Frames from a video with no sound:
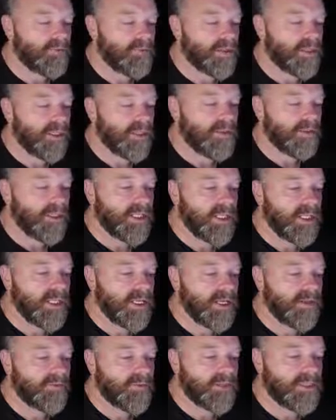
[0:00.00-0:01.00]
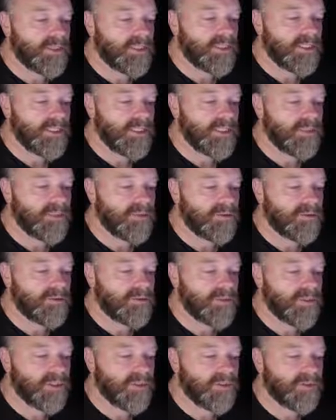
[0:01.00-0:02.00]
Click on here, you can see
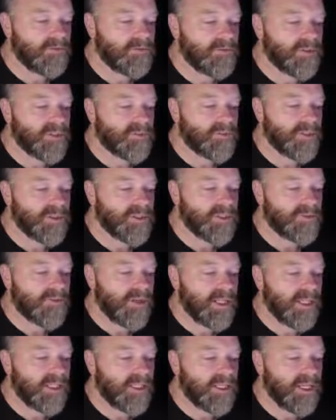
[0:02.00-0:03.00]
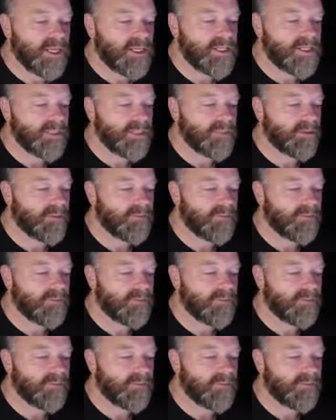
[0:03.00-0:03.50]
description, response validation.